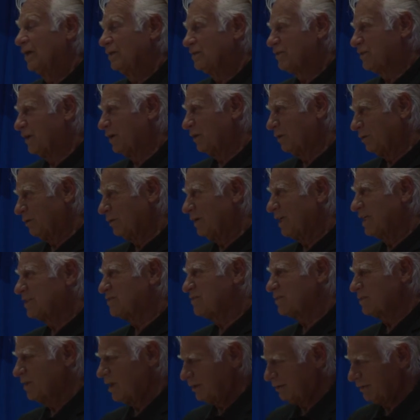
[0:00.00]
so
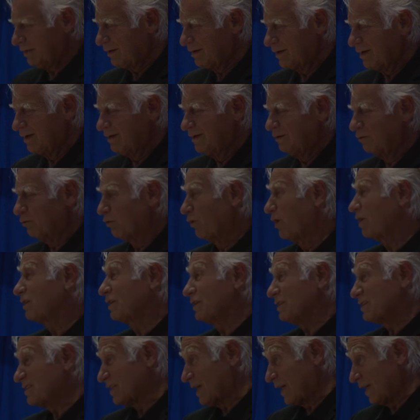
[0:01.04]
it's not
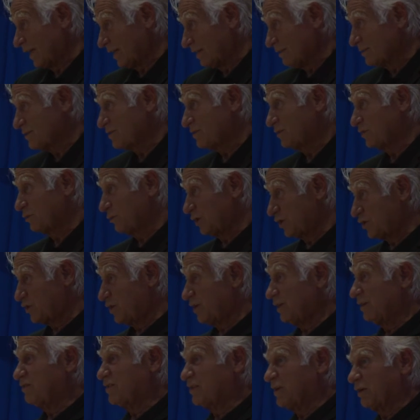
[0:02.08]
rocket science to
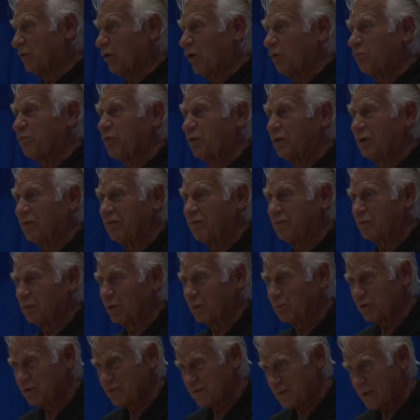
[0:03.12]
achieve
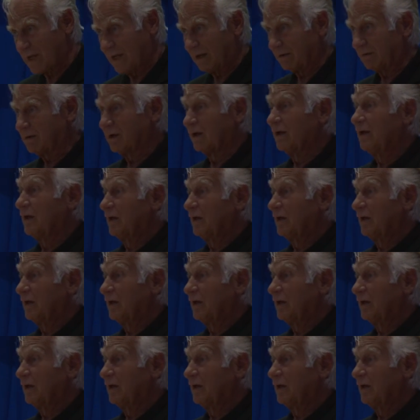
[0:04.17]
0.4%,